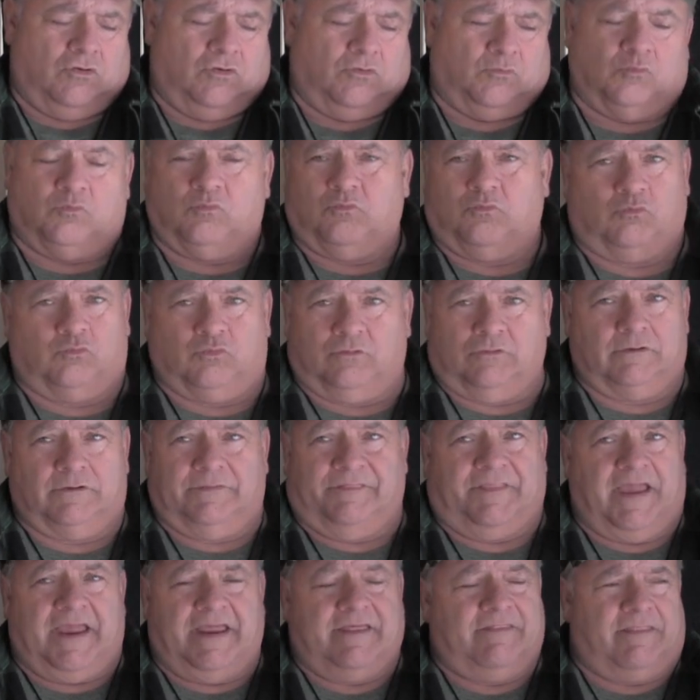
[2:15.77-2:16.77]

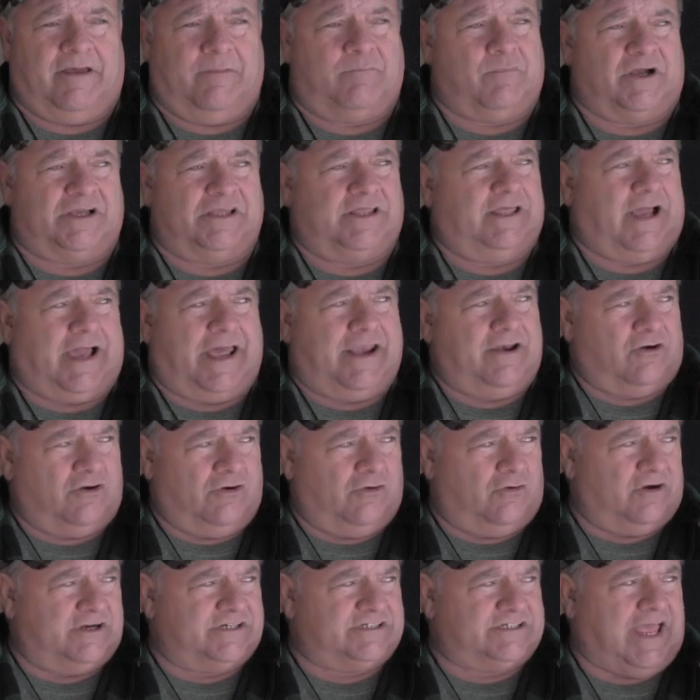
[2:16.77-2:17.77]
I don't
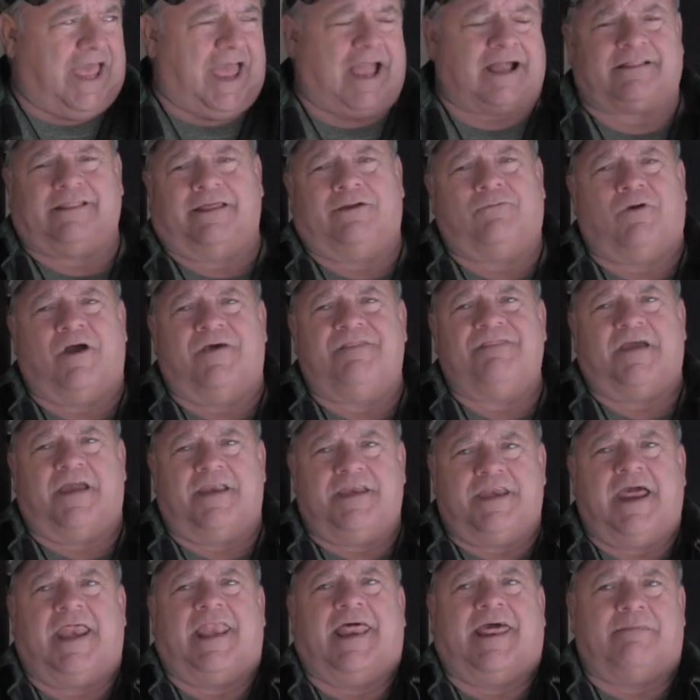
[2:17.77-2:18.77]
know exactly when
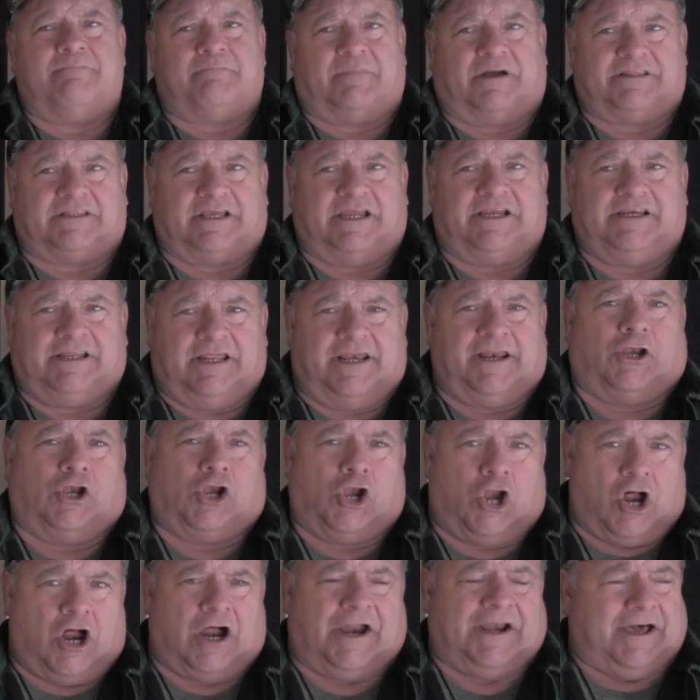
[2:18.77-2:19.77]
they did it, but they did a
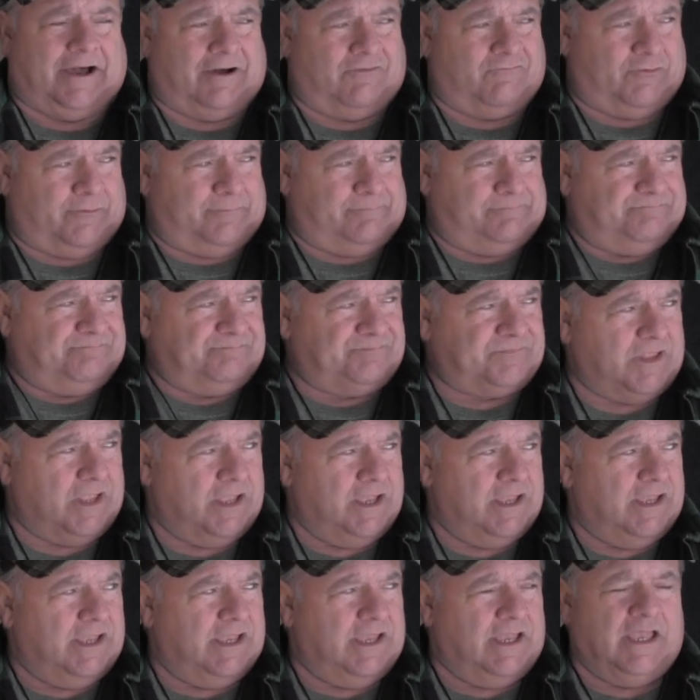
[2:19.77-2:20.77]
lot of them.
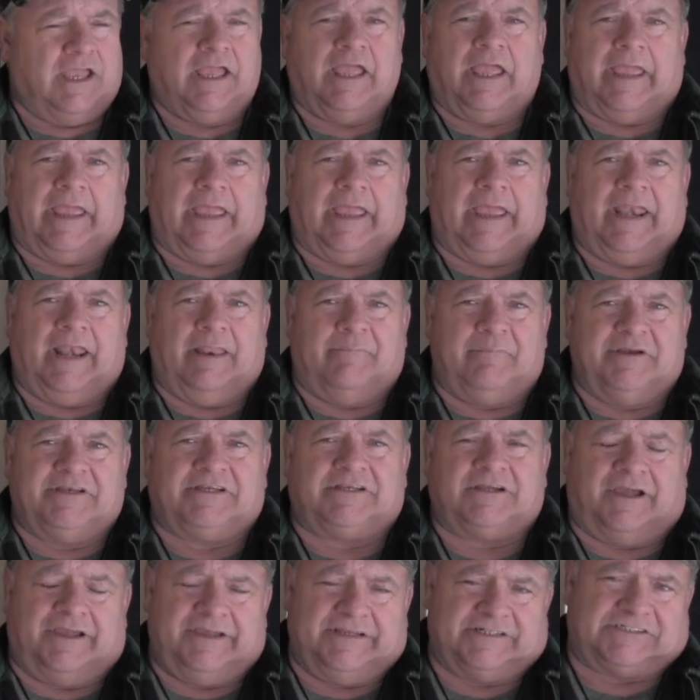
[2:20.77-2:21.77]
And let me
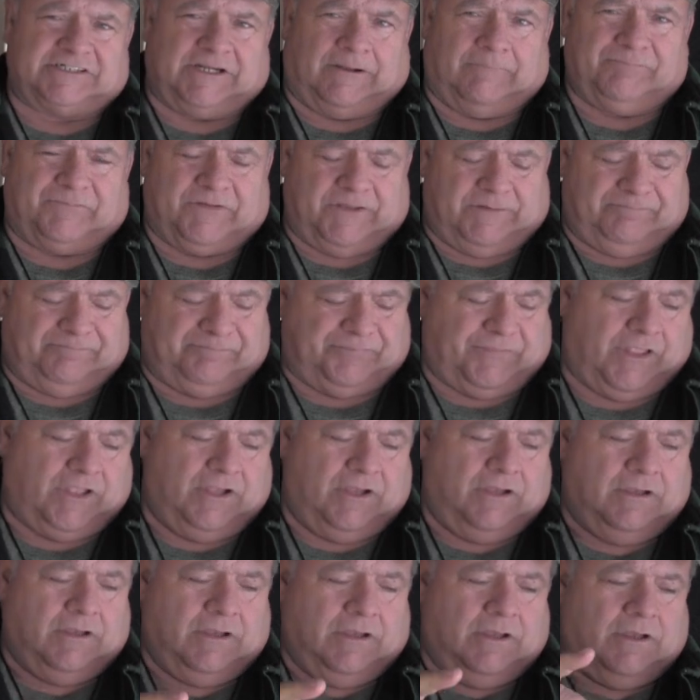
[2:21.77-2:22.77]
tell you something.
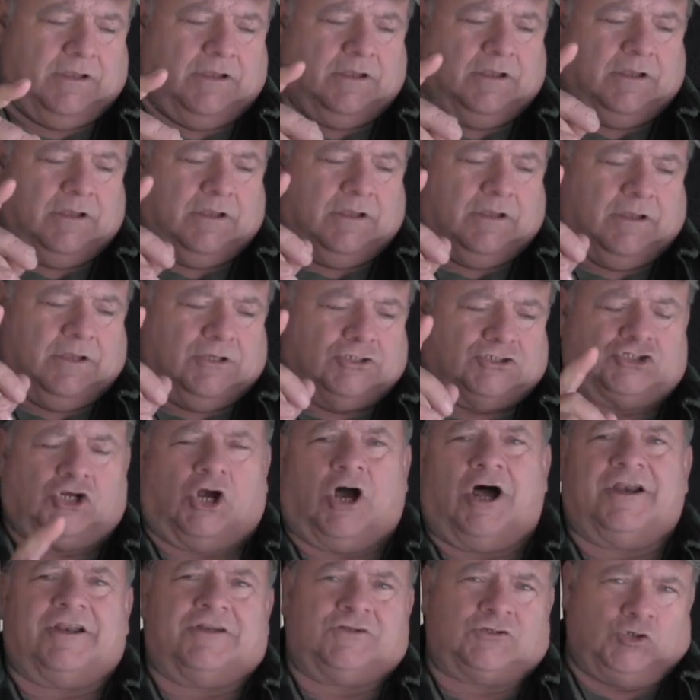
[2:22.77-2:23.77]

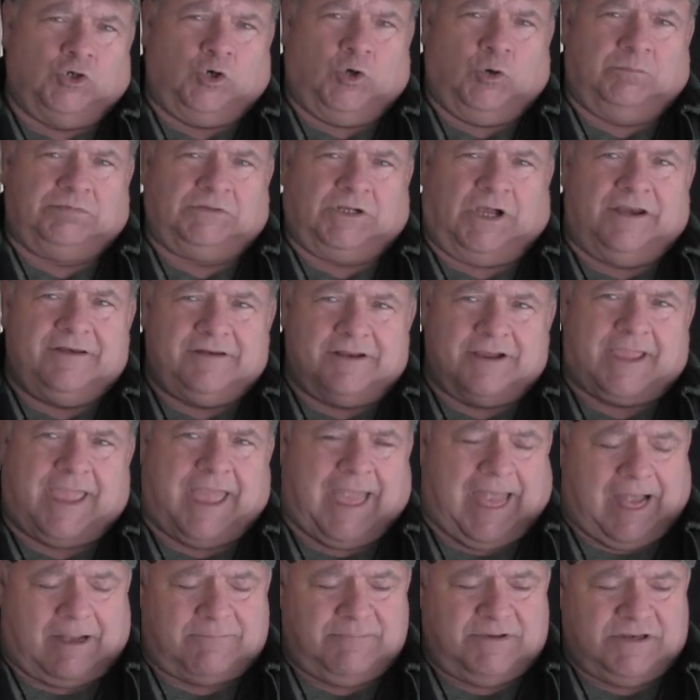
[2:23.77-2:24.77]
Sonotubes under
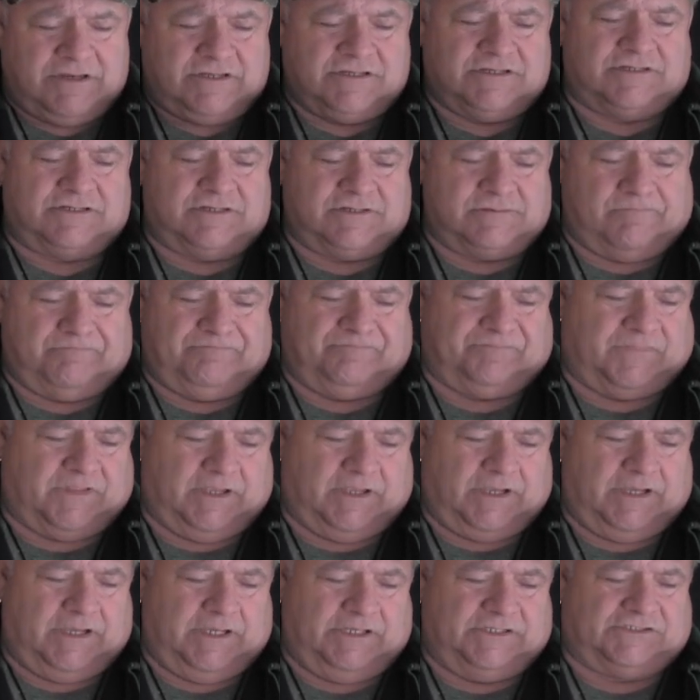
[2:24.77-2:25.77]
cabins
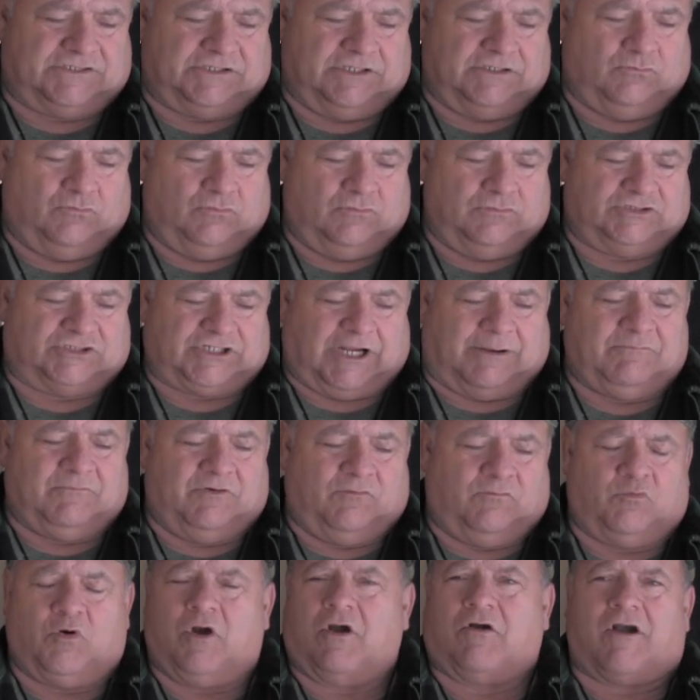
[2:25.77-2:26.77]
is some
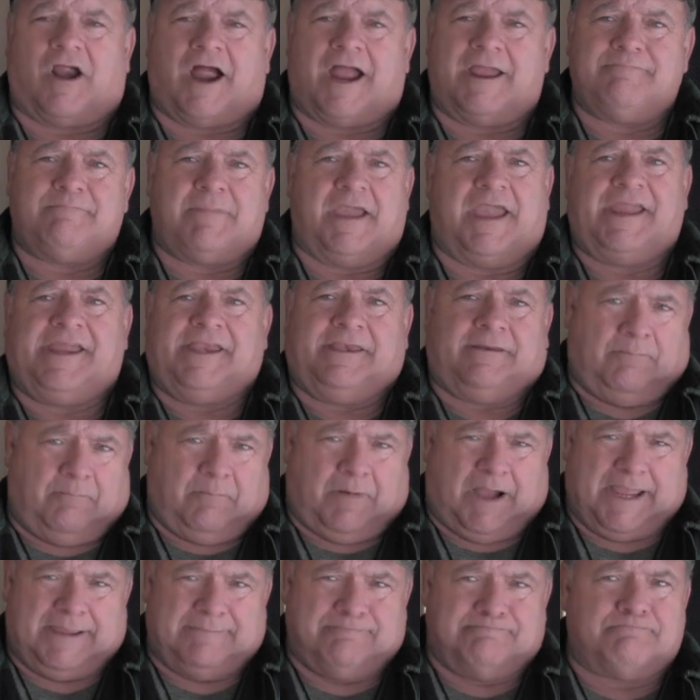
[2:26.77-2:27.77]
of where I made
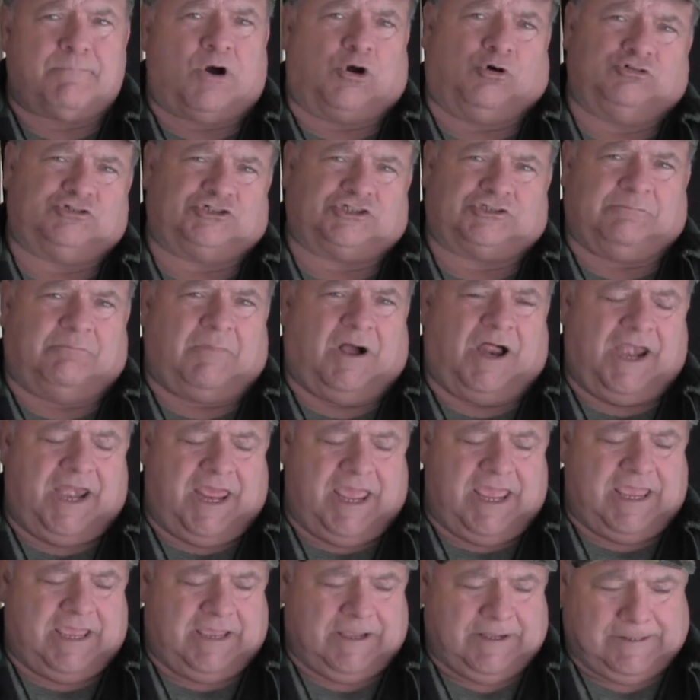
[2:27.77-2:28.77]
my most
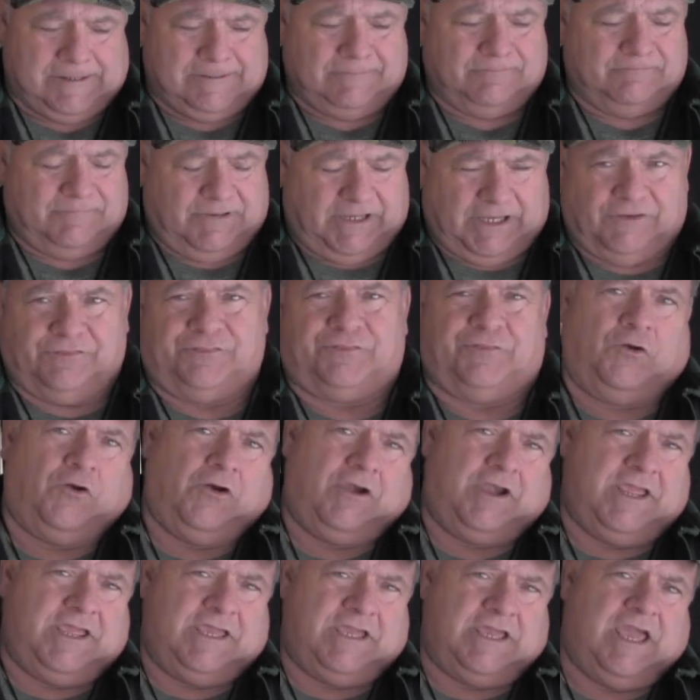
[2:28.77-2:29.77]
money in
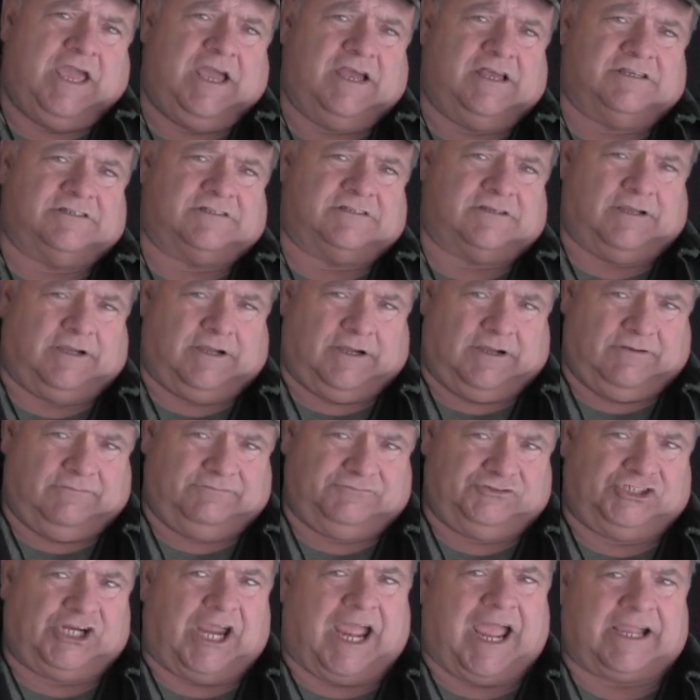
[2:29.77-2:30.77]
30 years
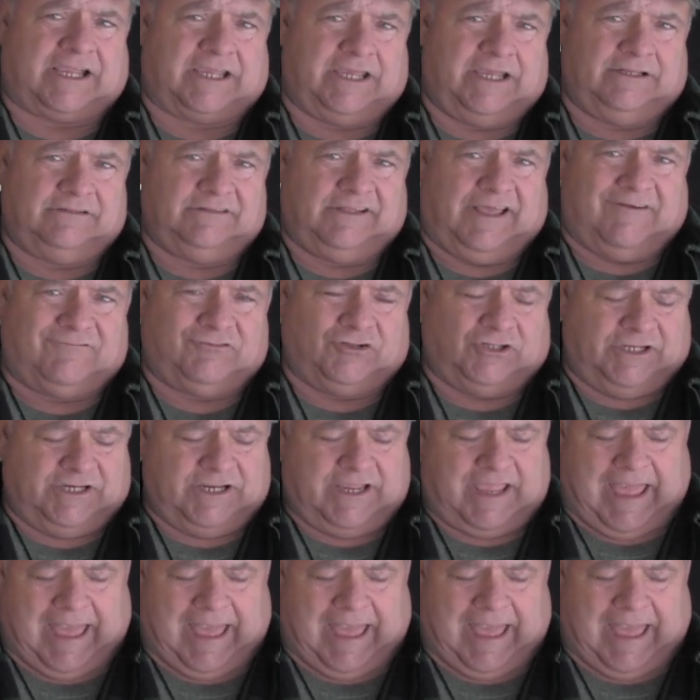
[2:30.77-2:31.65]
of jacking, leveling